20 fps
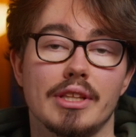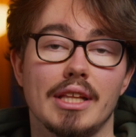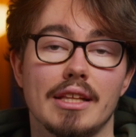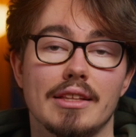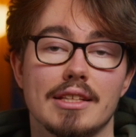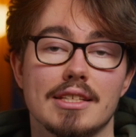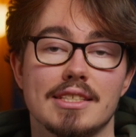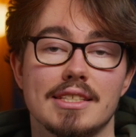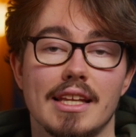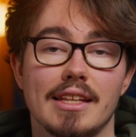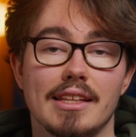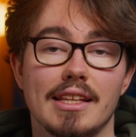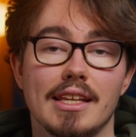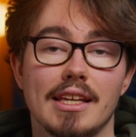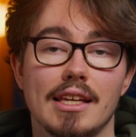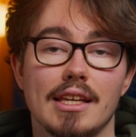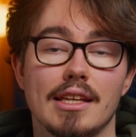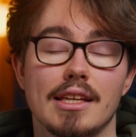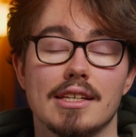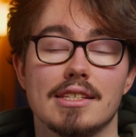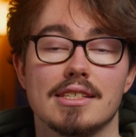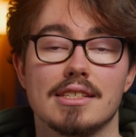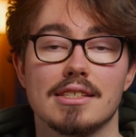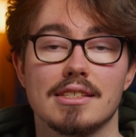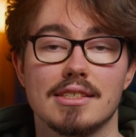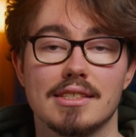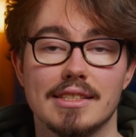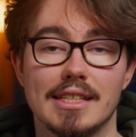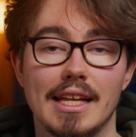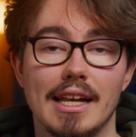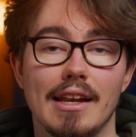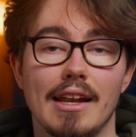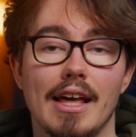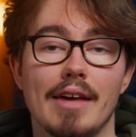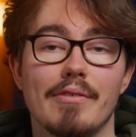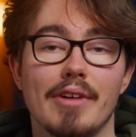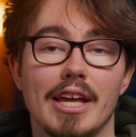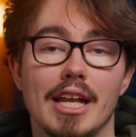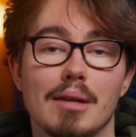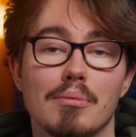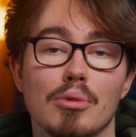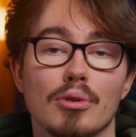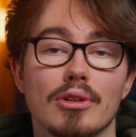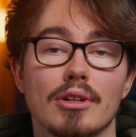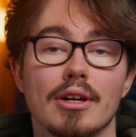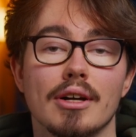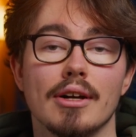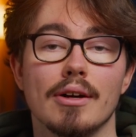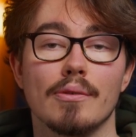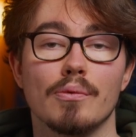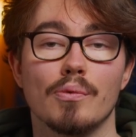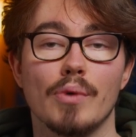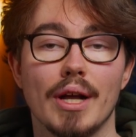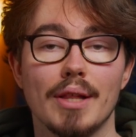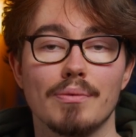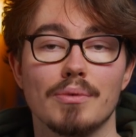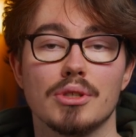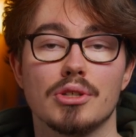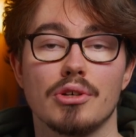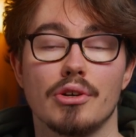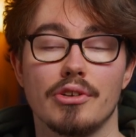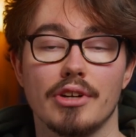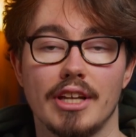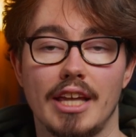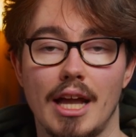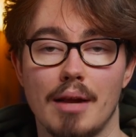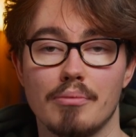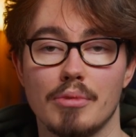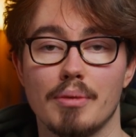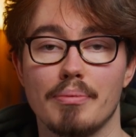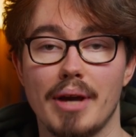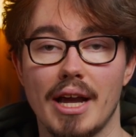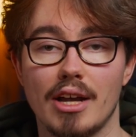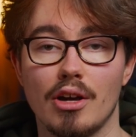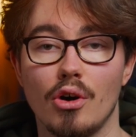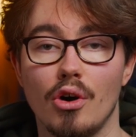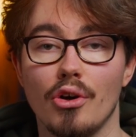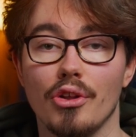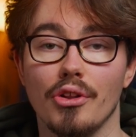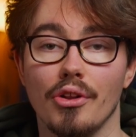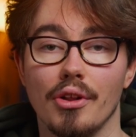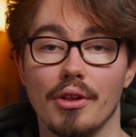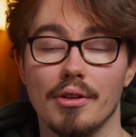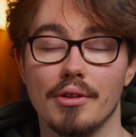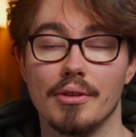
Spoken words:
that the setting is still available when we turn the camera back on.